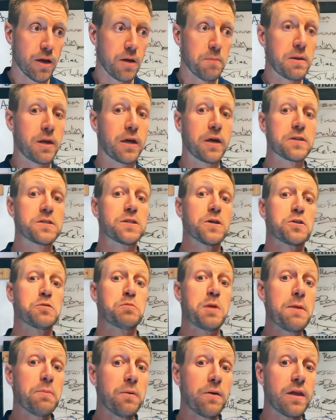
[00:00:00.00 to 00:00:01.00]
Because those
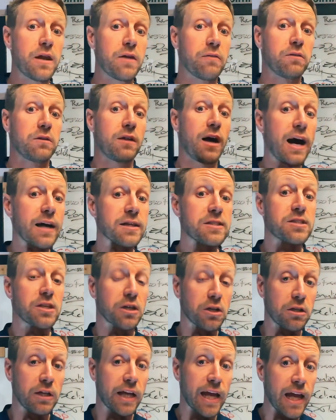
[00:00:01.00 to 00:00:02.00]
people that have lost the
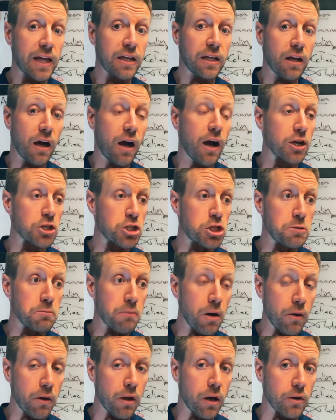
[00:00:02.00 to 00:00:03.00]
gland in
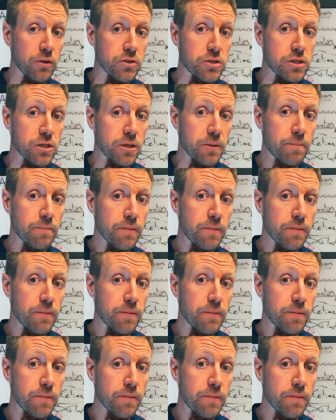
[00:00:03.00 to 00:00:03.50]
Hashimoto's,